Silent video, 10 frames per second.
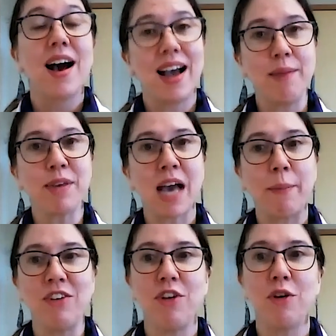I am
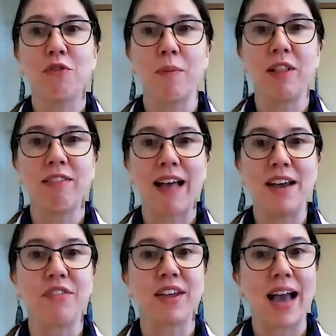coming to you from the
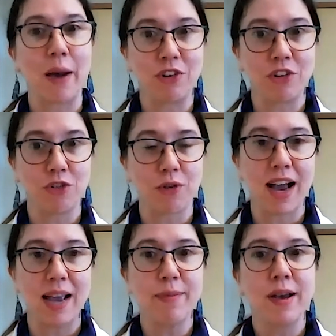land of the Cowichan
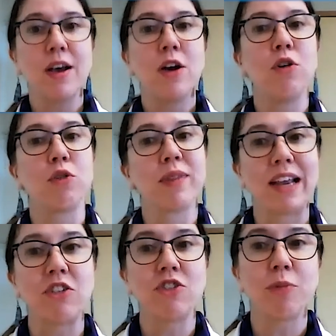tribe, whose
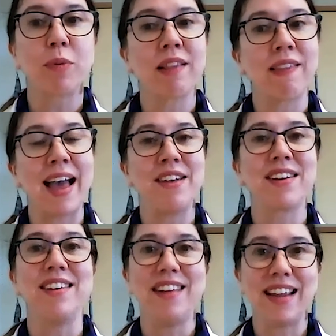relationship with the land
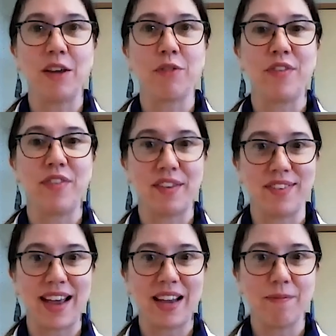continues to this
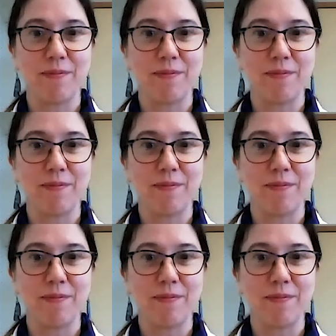day.